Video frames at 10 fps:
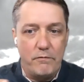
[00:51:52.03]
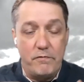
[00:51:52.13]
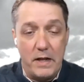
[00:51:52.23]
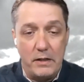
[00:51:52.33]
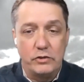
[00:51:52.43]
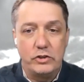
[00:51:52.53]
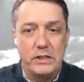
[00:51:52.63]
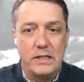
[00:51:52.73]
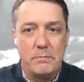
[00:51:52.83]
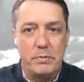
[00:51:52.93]

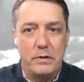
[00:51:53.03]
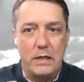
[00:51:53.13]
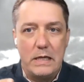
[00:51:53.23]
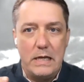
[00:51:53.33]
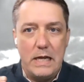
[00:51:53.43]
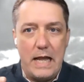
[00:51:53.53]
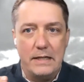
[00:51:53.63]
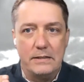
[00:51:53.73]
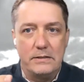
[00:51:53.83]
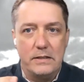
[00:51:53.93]
fellowship, and
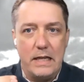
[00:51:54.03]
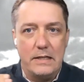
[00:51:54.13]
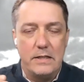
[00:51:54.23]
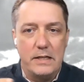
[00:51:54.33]
it